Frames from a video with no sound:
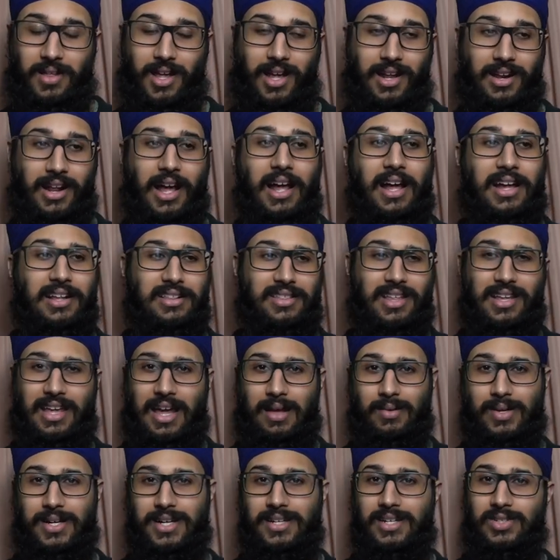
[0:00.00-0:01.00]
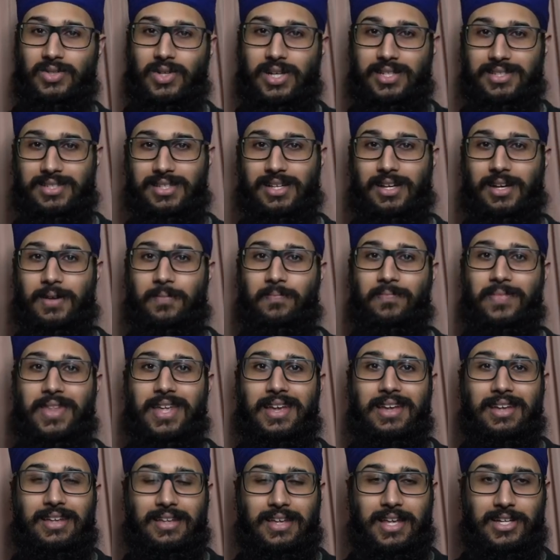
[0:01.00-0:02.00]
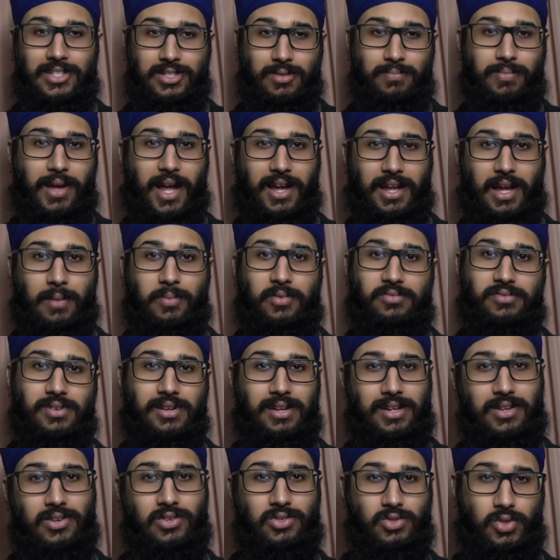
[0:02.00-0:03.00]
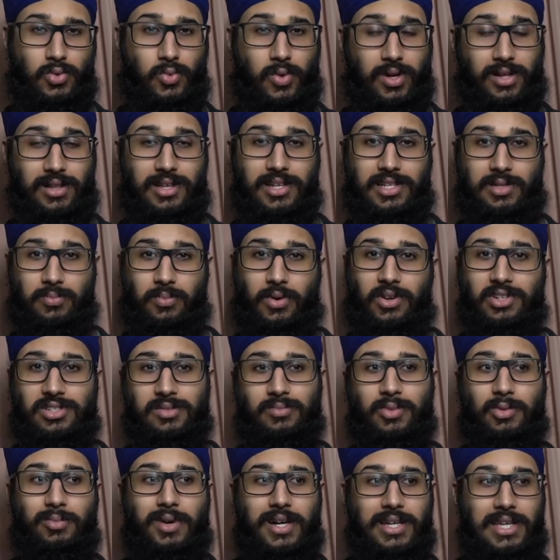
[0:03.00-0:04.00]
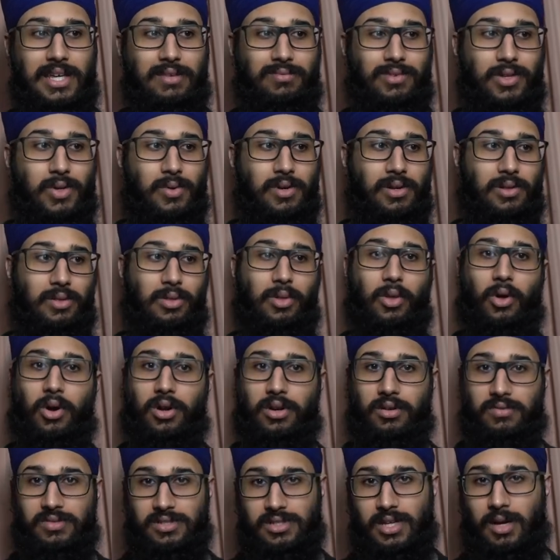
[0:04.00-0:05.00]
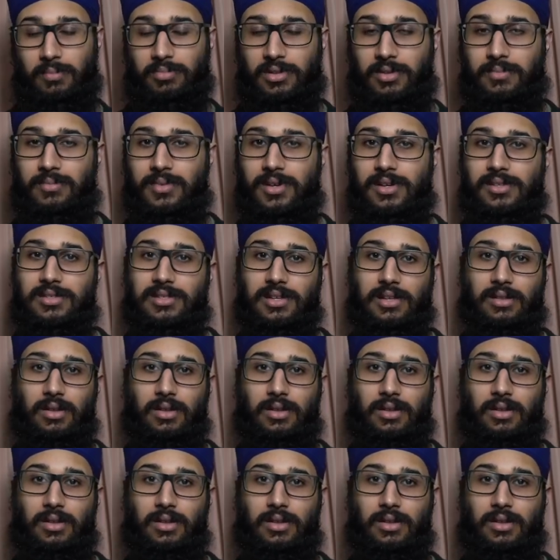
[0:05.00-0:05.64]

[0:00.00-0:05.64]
And the game kind of tries to get you back up and running as quickly as possible by giving you a lot of supplements,